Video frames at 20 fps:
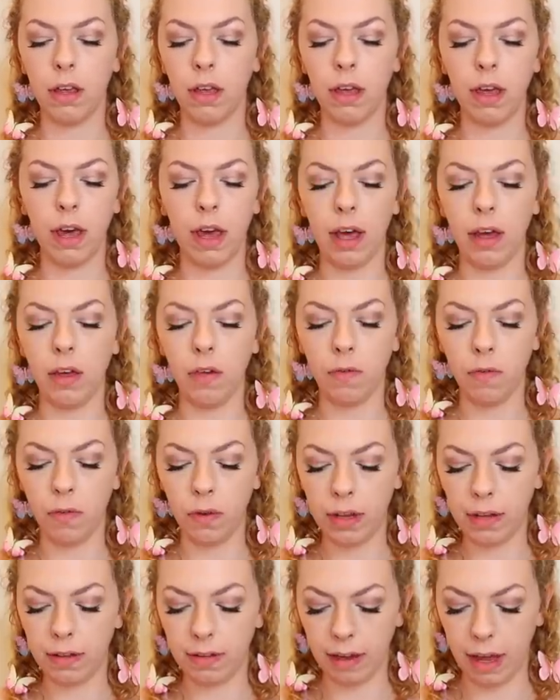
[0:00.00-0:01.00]
Yeah, you're
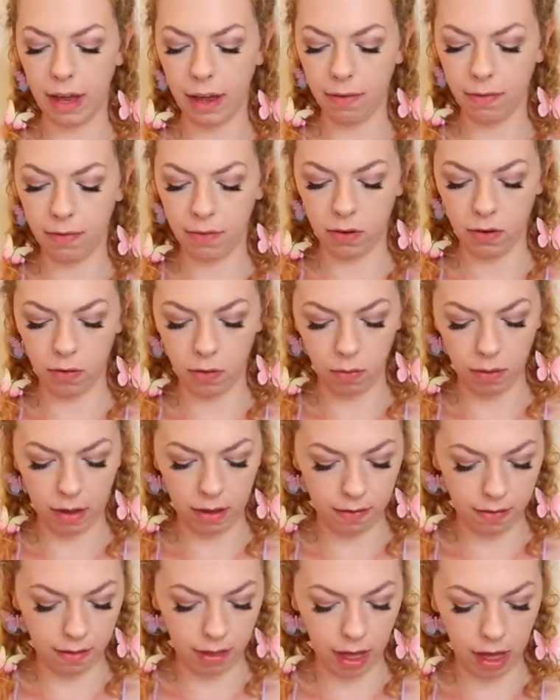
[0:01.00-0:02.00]
fully safe to do all
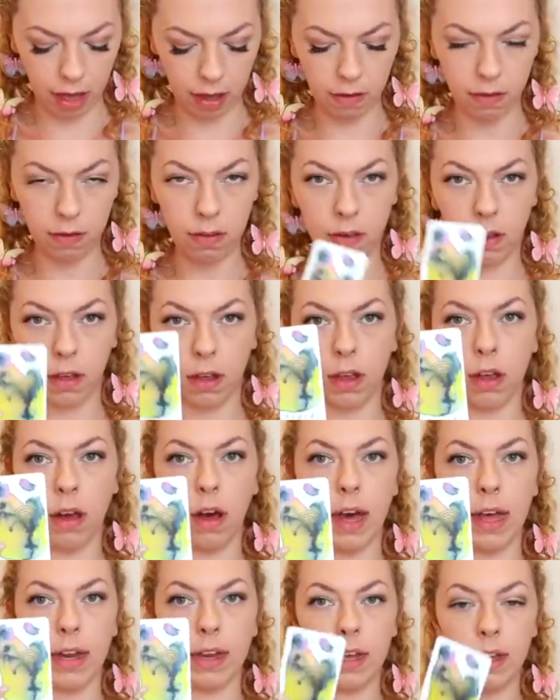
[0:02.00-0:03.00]
these things.
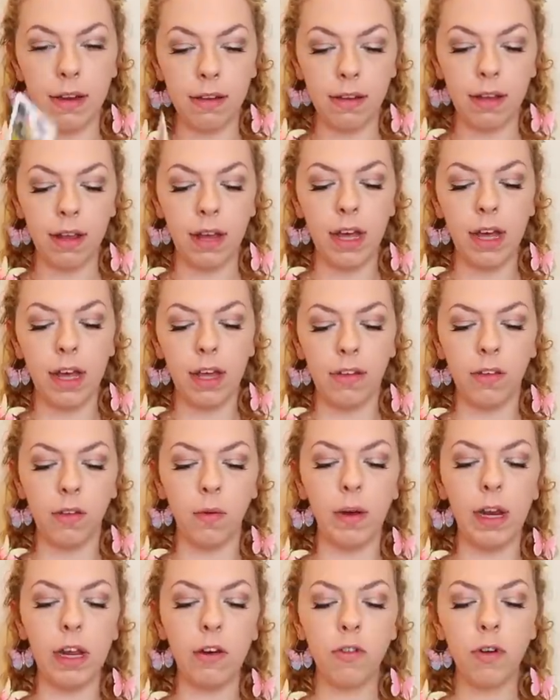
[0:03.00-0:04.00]
Guided. So
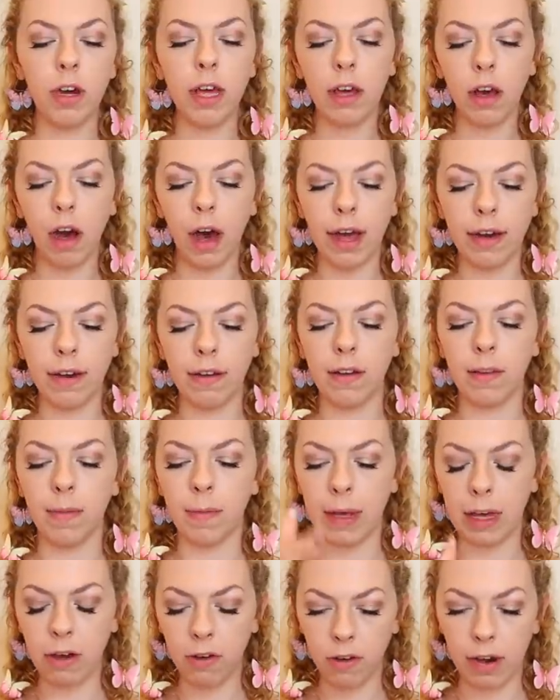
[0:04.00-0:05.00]
you're literally guided to
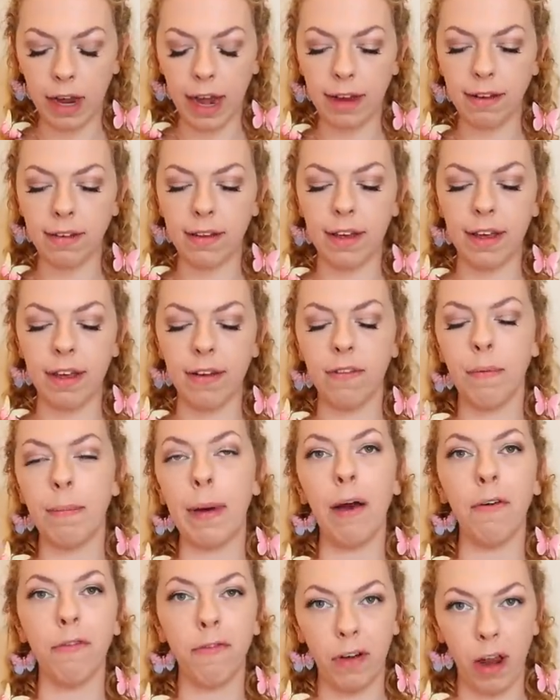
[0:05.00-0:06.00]
be creative
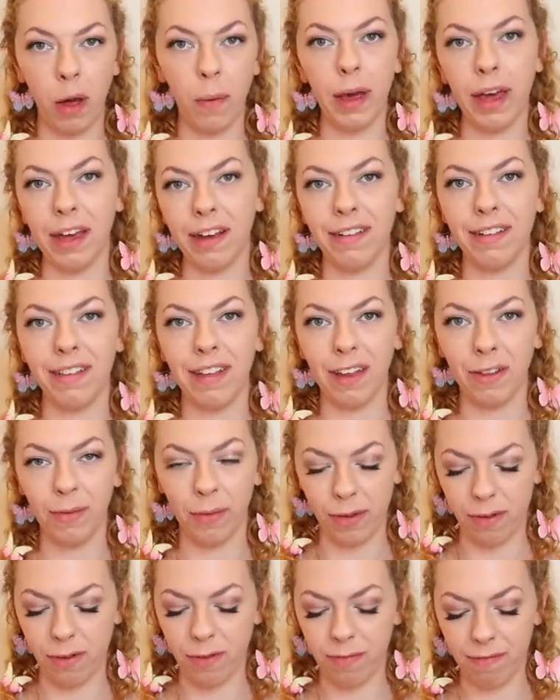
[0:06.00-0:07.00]
about flowing. That's
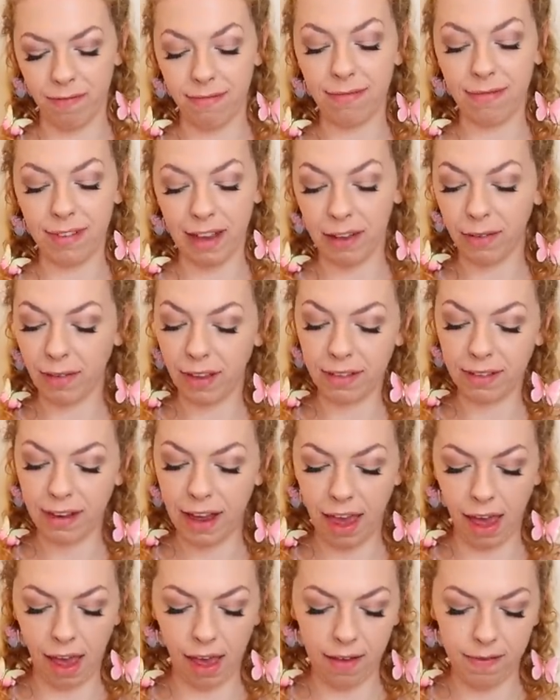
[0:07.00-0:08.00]
what you're
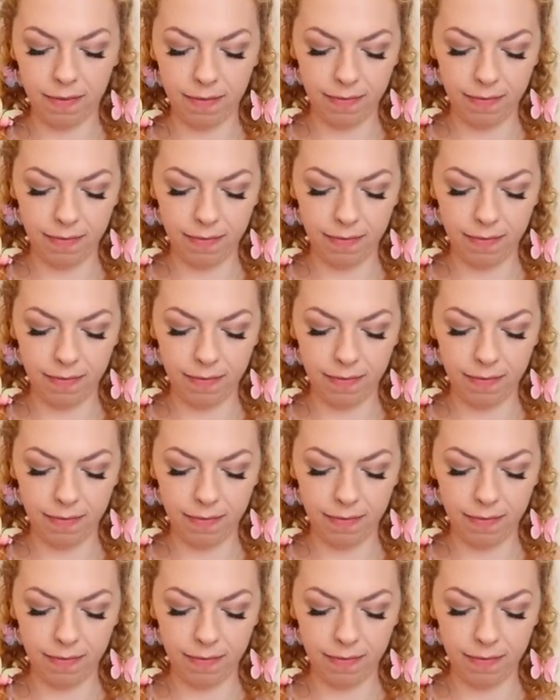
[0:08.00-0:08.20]
saying.